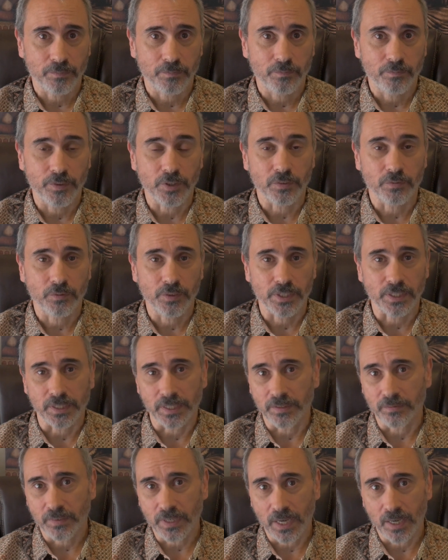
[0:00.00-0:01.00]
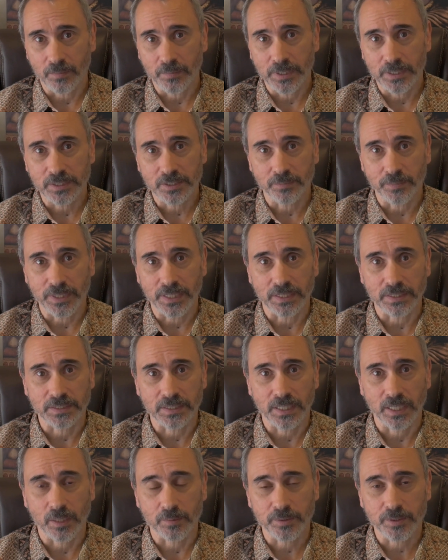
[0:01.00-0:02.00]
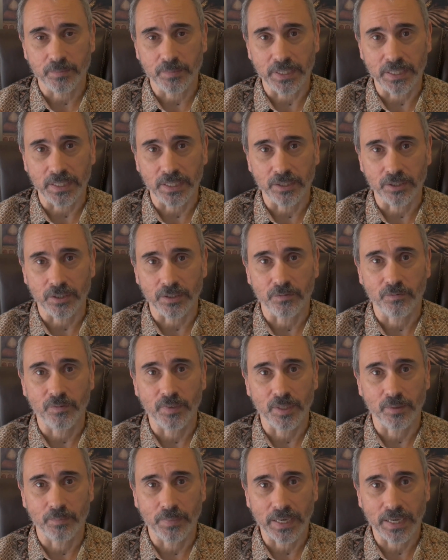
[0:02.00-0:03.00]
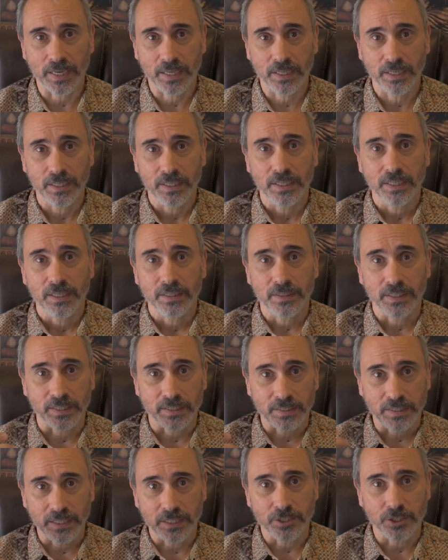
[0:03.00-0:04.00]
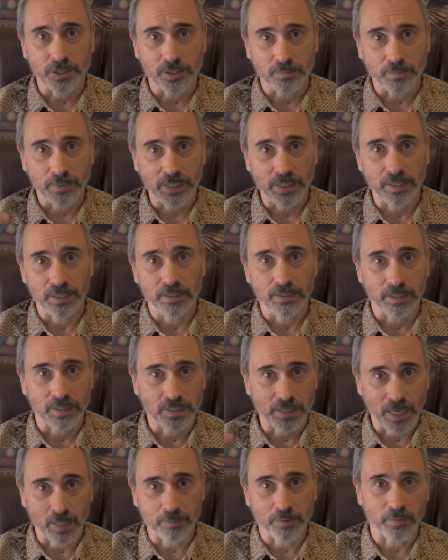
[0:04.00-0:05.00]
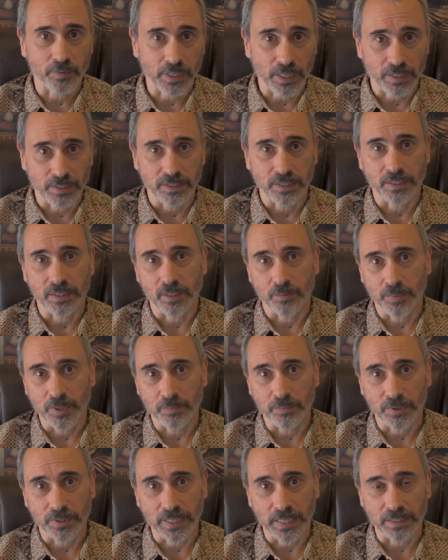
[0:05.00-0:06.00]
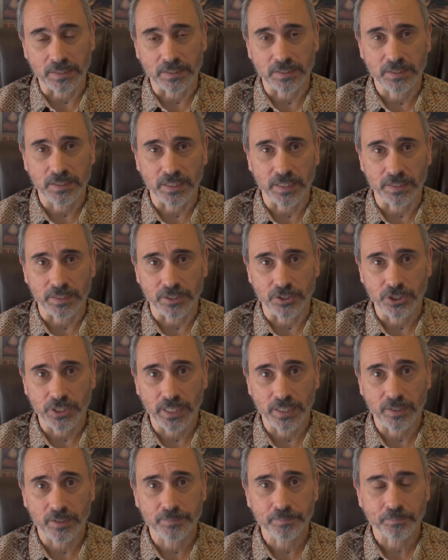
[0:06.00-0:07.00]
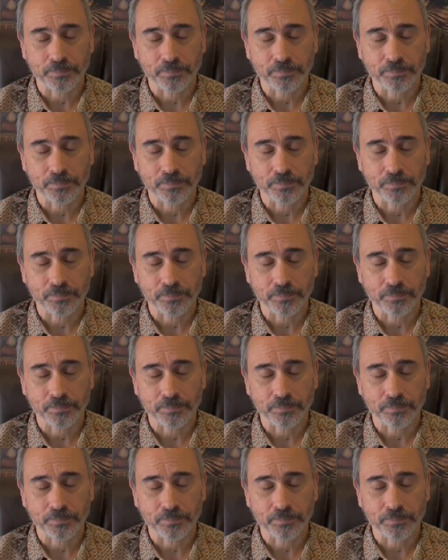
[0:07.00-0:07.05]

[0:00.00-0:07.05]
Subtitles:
feel free to leave comments because it helps me get good feedback that teaches me the type of content that people like to see on the channel.